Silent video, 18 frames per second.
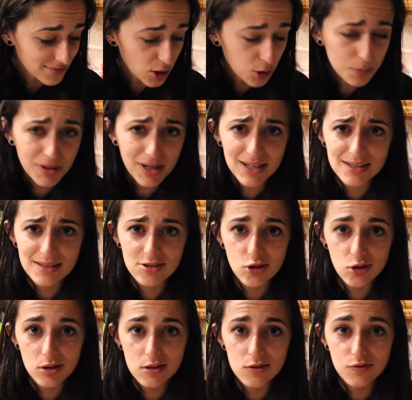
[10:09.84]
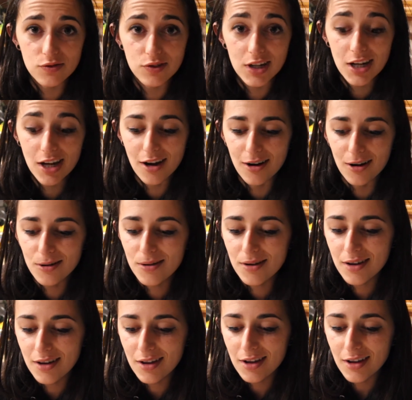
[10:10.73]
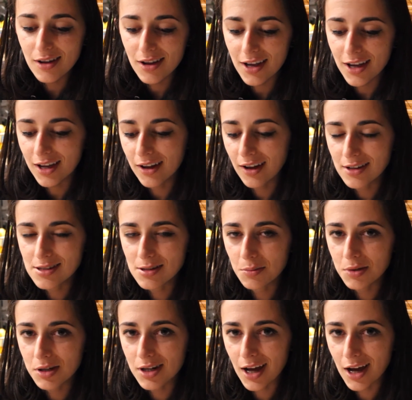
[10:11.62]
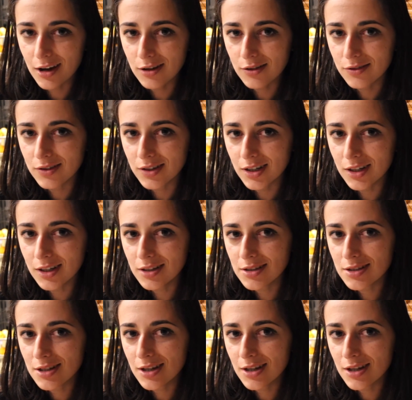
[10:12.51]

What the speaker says: Hope you guys enjoyed this video and got something out of it.